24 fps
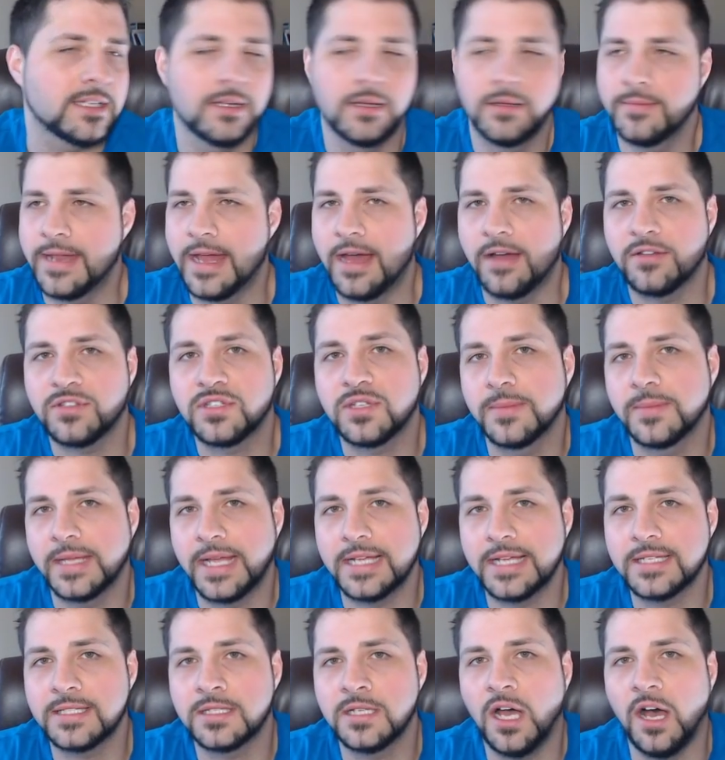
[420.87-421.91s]
now something
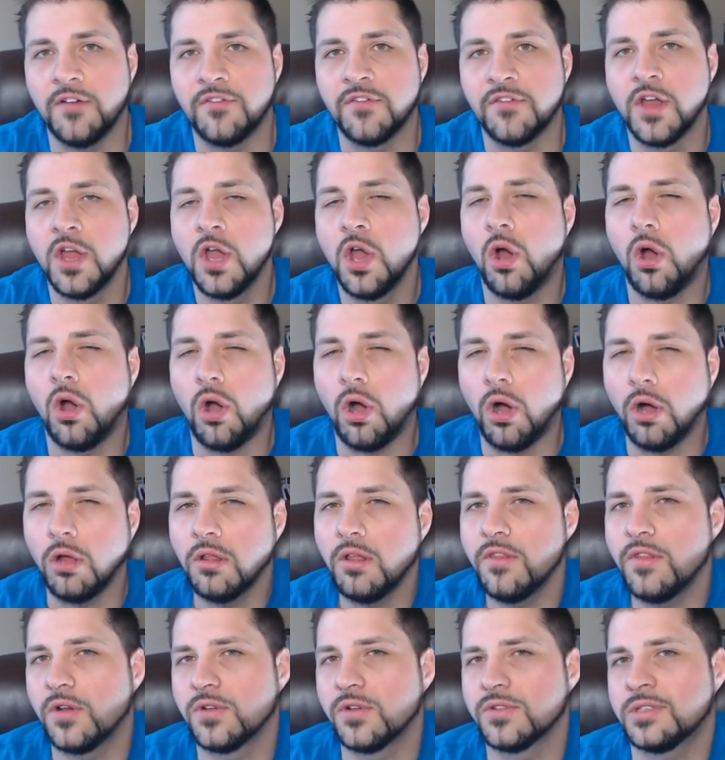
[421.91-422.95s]
has tough.
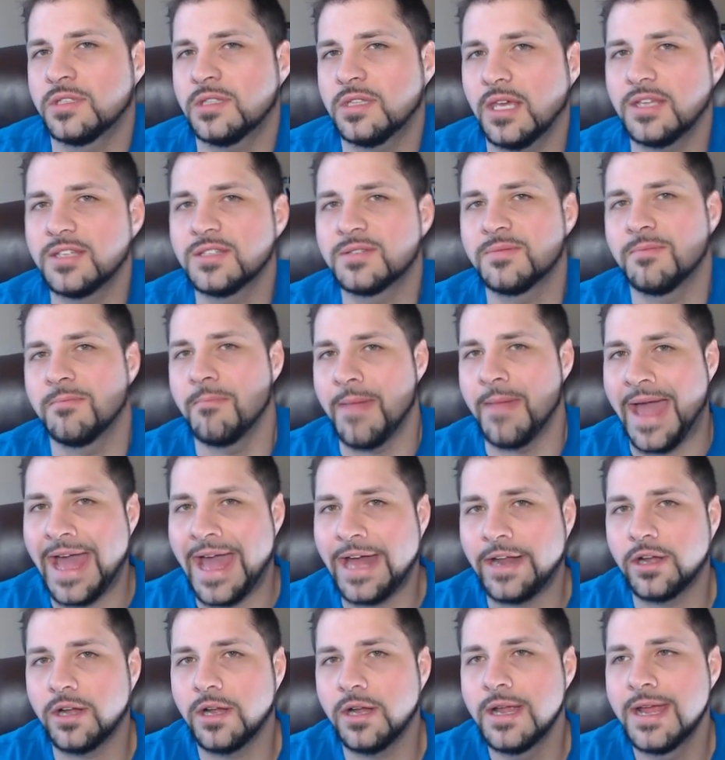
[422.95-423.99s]
All of those things
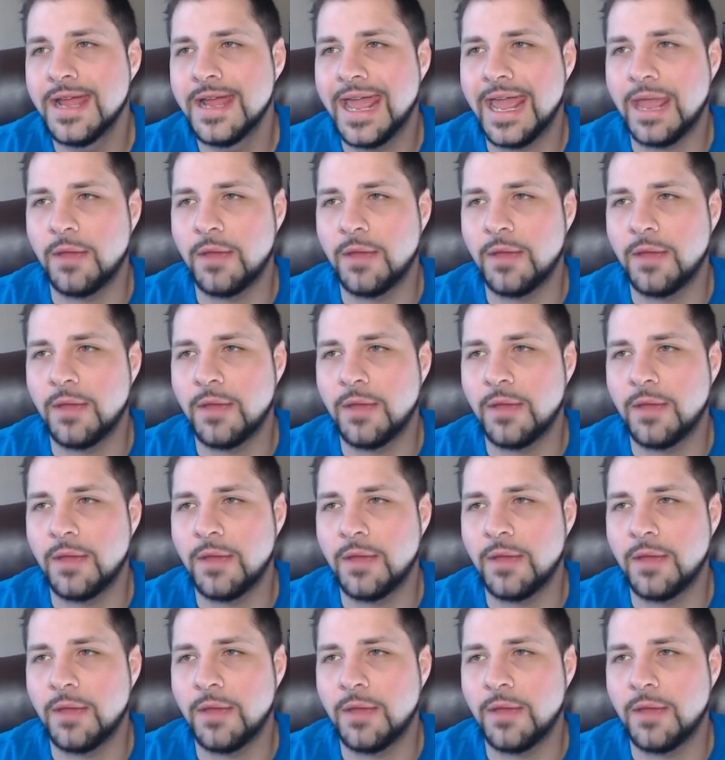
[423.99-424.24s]
matter